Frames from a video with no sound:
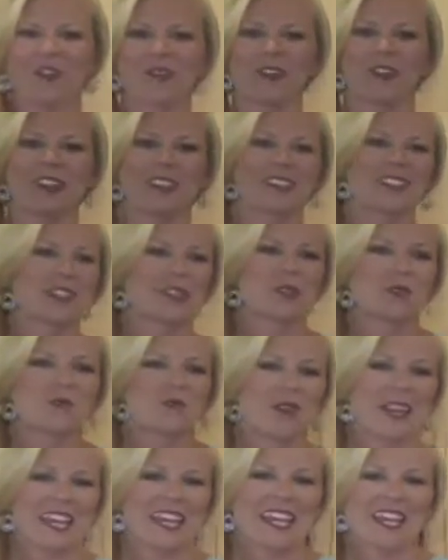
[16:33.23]
or it's
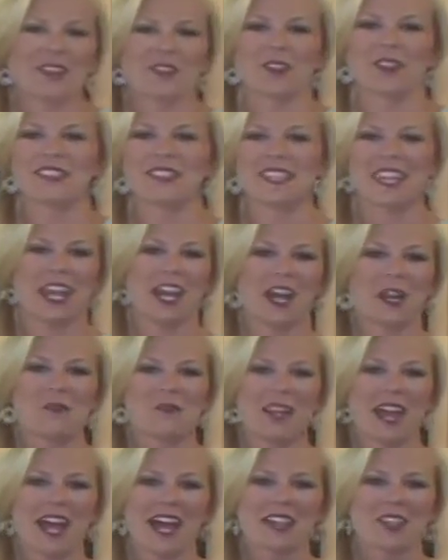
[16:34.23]
sweet, or it's
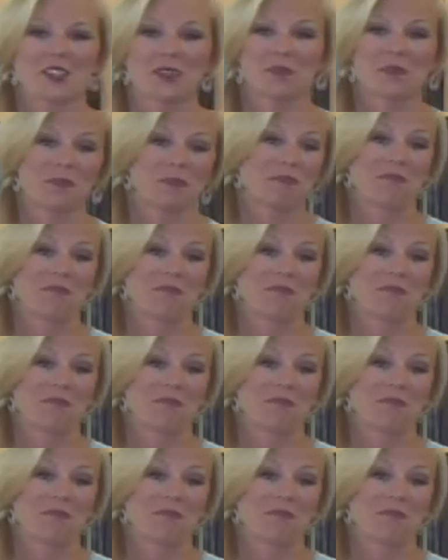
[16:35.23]
caramelized, or